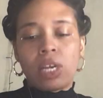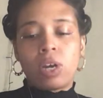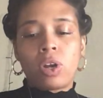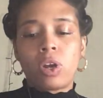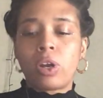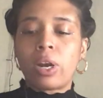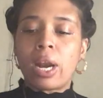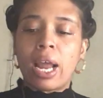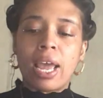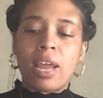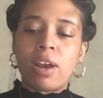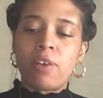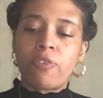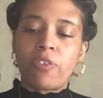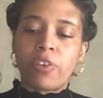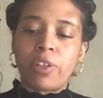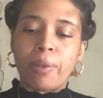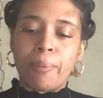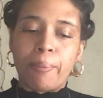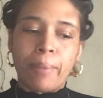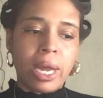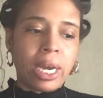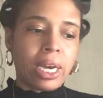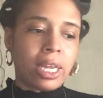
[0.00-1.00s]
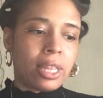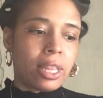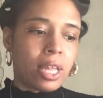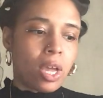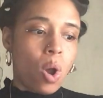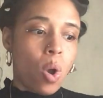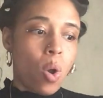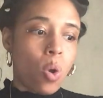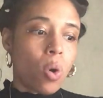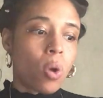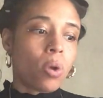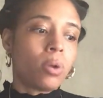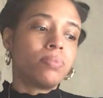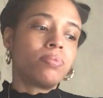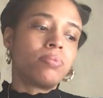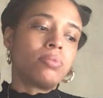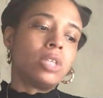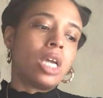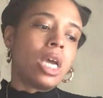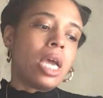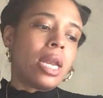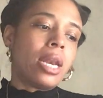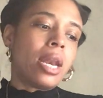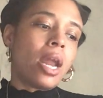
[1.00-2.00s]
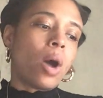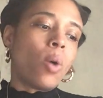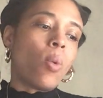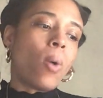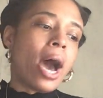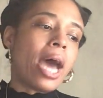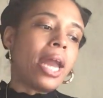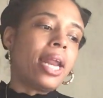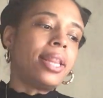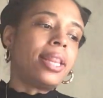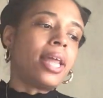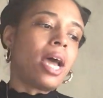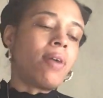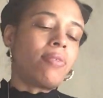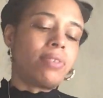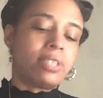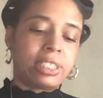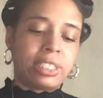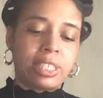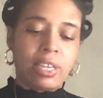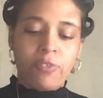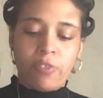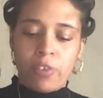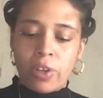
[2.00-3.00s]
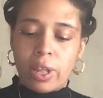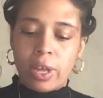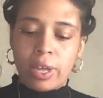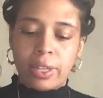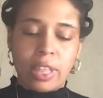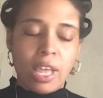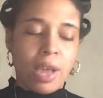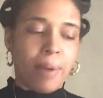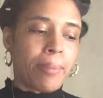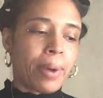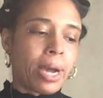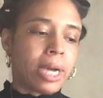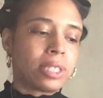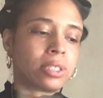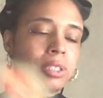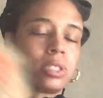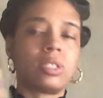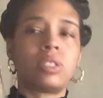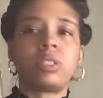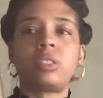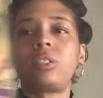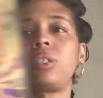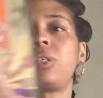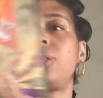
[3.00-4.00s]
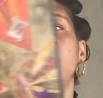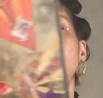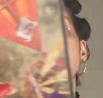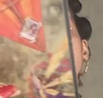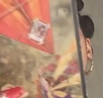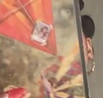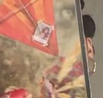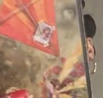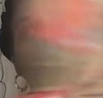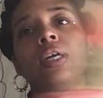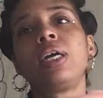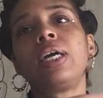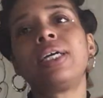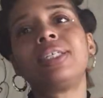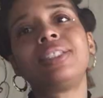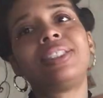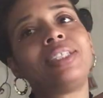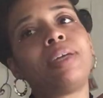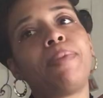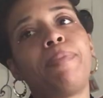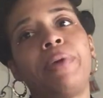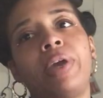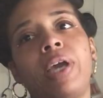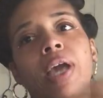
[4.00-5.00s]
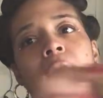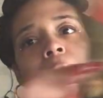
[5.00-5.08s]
they know you're not in it for the money. Now, why did that receipt fall out that box? That should be